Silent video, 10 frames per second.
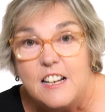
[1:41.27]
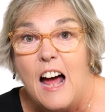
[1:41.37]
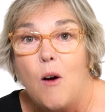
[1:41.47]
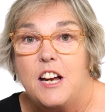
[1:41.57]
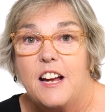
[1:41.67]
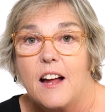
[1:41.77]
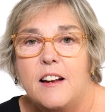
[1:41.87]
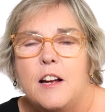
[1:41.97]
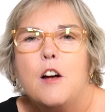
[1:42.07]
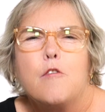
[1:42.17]
Now I get
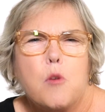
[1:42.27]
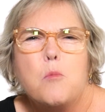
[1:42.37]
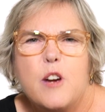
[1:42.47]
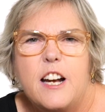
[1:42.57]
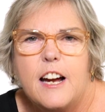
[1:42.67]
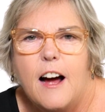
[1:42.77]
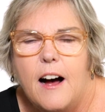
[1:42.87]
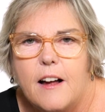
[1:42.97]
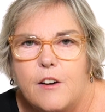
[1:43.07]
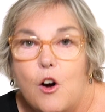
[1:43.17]
it from reading
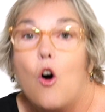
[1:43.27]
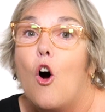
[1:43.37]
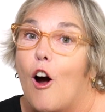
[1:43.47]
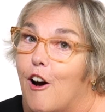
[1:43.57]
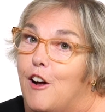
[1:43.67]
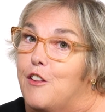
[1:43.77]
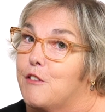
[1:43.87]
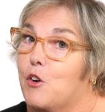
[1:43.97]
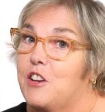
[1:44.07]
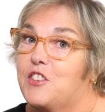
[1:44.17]
on. Or
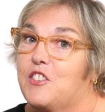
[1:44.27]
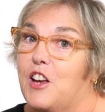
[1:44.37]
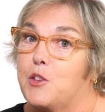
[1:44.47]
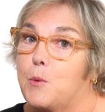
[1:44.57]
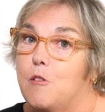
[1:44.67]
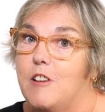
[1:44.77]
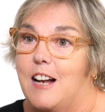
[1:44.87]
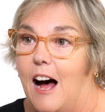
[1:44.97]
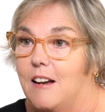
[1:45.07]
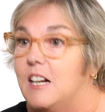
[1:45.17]
the voice that says when we
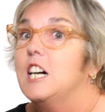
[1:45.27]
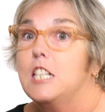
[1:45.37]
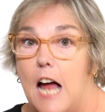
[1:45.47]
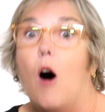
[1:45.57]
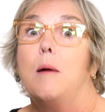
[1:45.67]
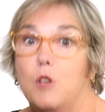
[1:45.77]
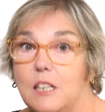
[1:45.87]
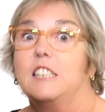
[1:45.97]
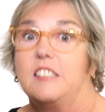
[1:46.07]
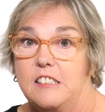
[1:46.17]
read on, now I'm
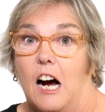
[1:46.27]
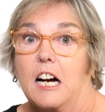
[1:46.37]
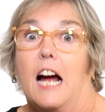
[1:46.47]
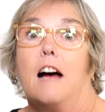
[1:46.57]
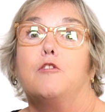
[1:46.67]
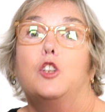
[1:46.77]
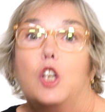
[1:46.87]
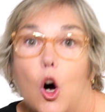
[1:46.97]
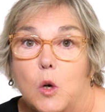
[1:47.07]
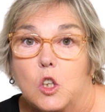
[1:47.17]
really stuck. I have
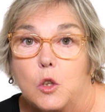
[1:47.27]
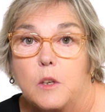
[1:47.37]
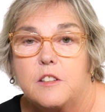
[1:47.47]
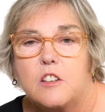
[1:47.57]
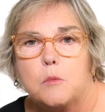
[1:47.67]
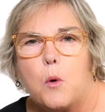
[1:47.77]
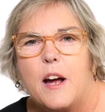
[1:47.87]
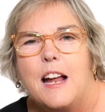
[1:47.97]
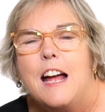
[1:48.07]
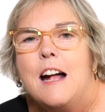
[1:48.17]
no clue at this
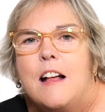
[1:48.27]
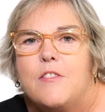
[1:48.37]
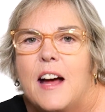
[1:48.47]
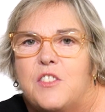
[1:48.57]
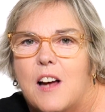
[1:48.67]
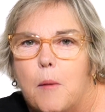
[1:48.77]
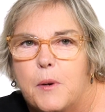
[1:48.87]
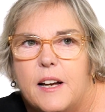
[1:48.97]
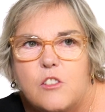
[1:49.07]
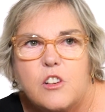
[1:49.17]
point. That's
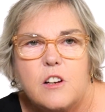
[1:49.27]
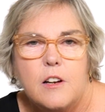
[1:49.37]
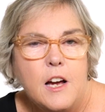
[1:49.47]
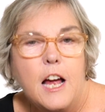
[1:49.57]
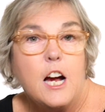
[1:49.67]
comprehension.